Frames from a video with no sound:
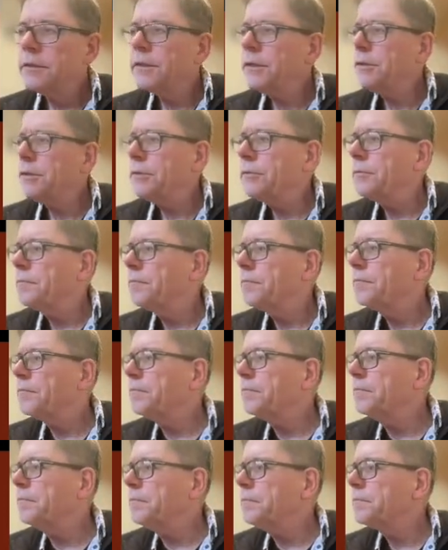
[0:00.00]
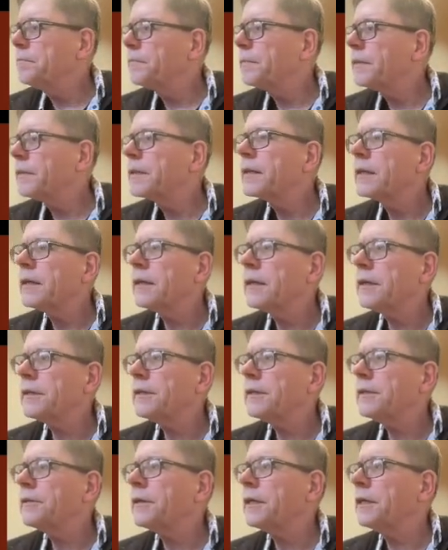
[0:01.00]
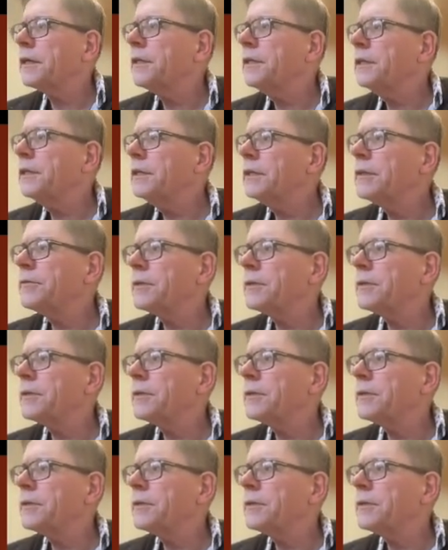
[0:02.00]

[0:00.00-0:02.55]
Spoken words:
So, are there any